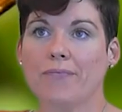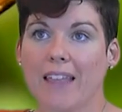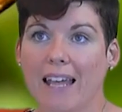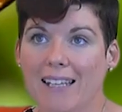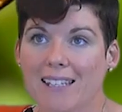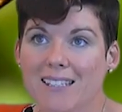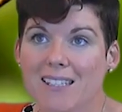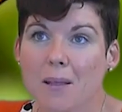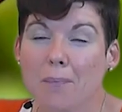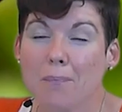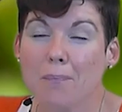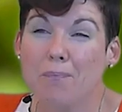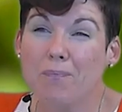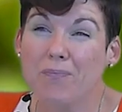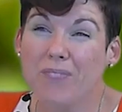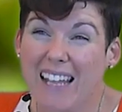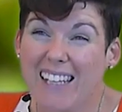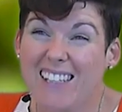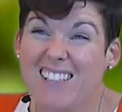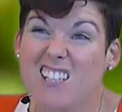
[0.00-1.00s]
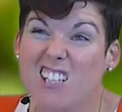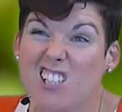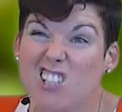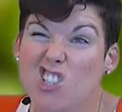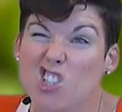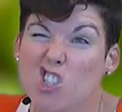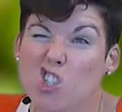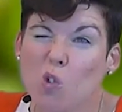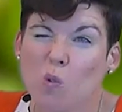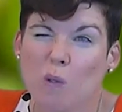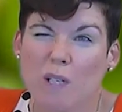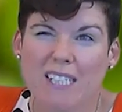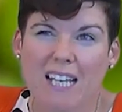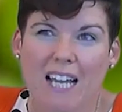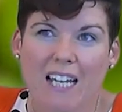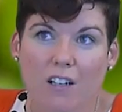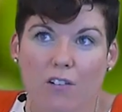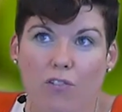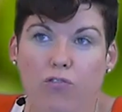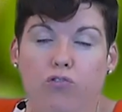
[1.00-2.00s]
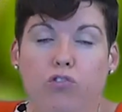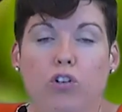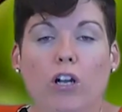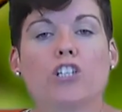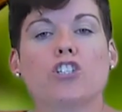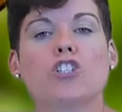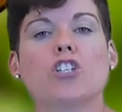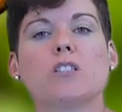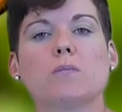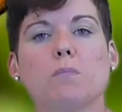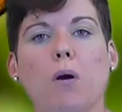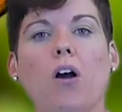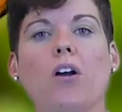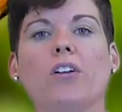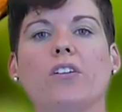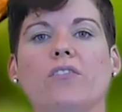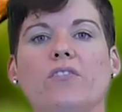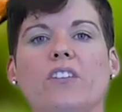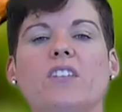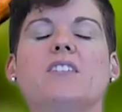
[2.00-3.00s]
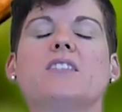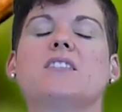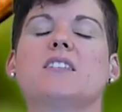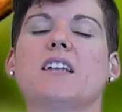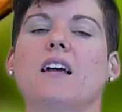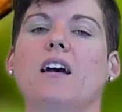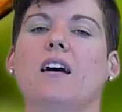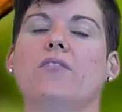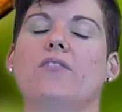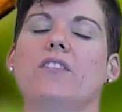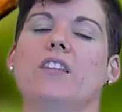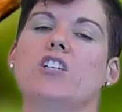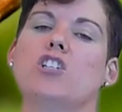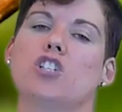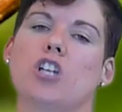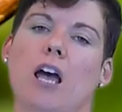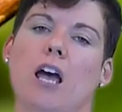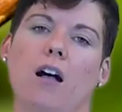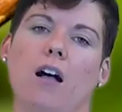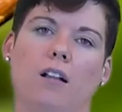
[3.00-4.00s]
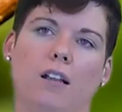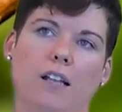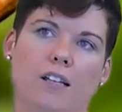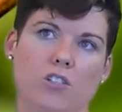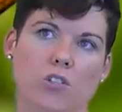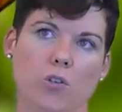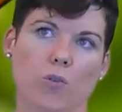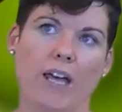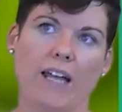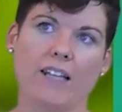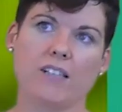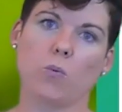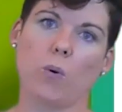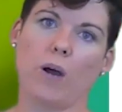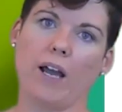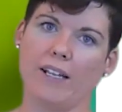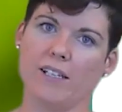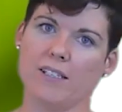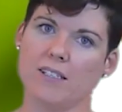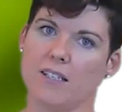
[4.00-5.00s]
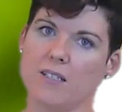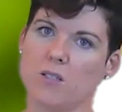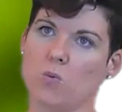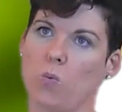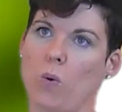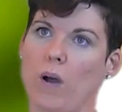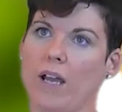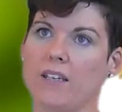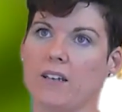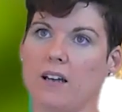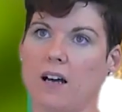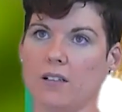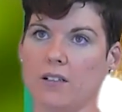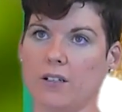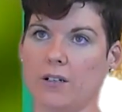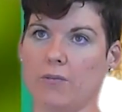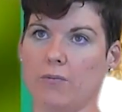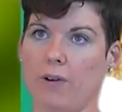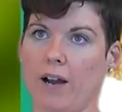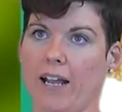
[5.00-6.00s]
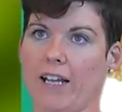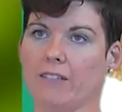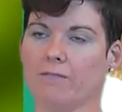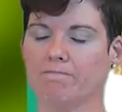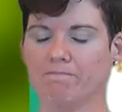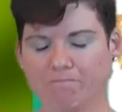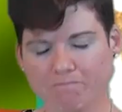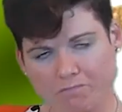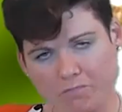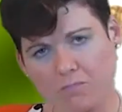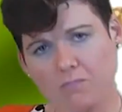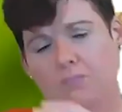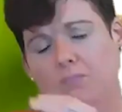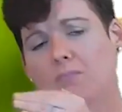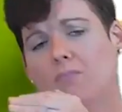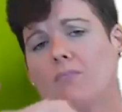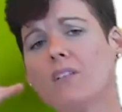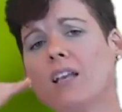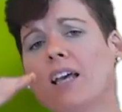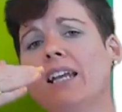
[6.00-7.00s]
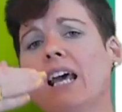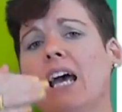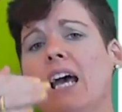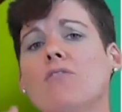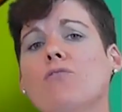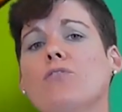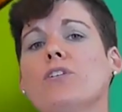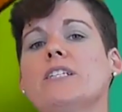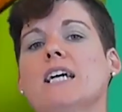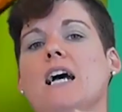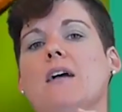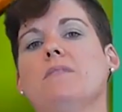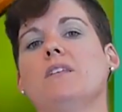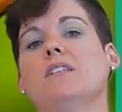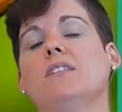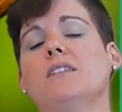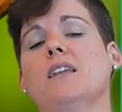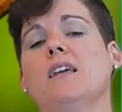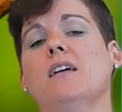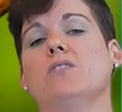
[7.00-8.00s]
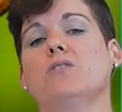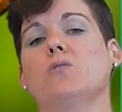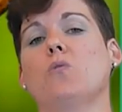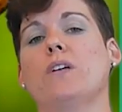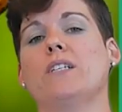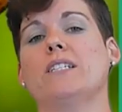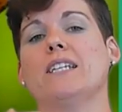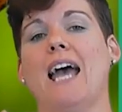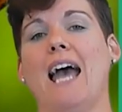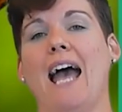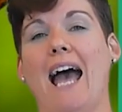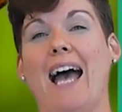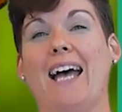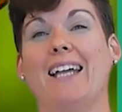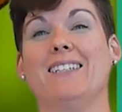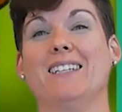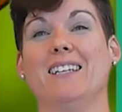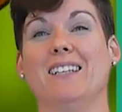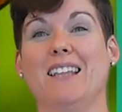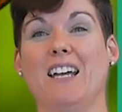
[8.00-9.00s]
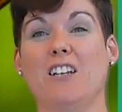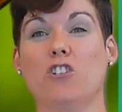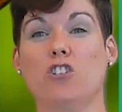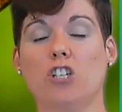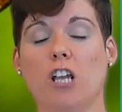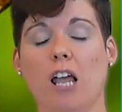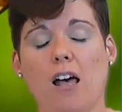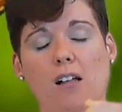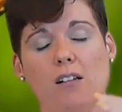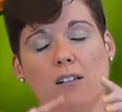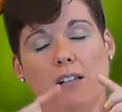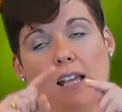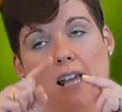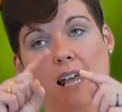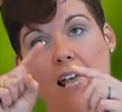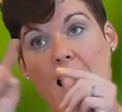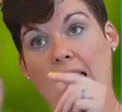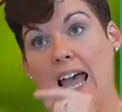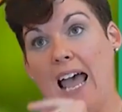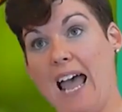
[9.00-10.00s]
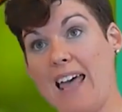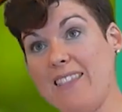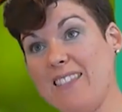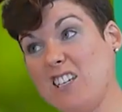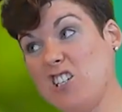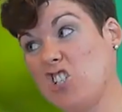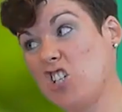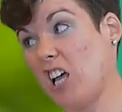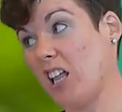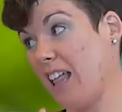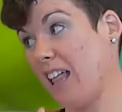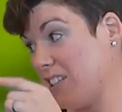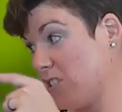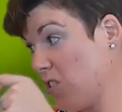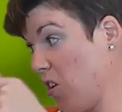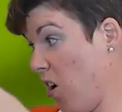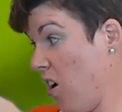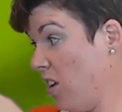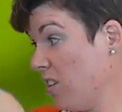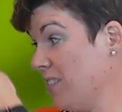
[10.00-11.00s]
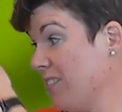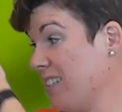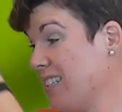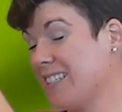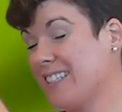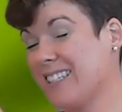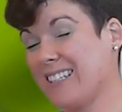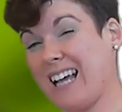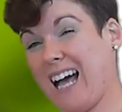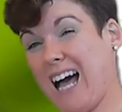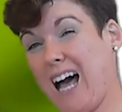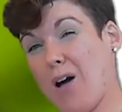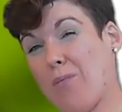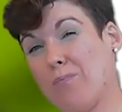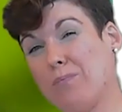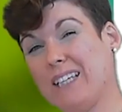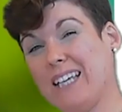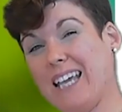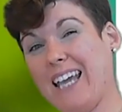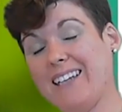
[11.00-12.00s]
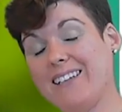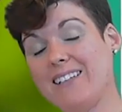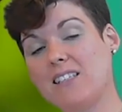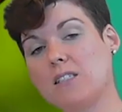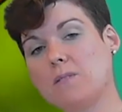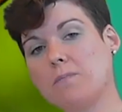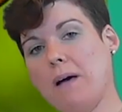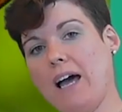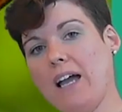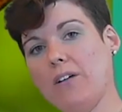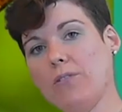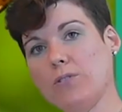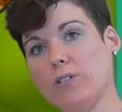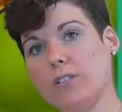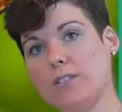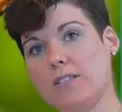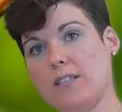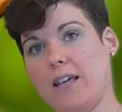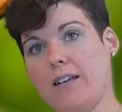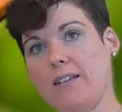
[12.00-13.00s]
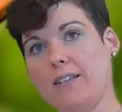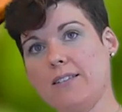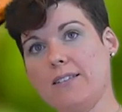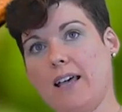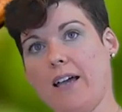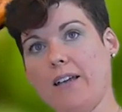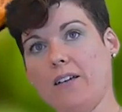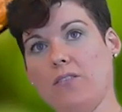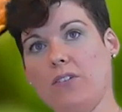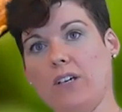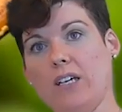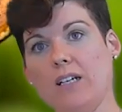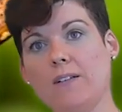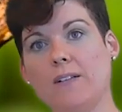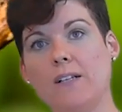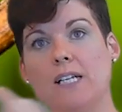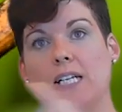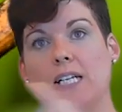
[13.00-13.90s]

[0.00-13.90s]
That's the newest kind of freshest part of the shell. And so that's why it's this white color, right? And every time the snail is going to add to that shell. And the shell has all of these complicated spirals then inside of it.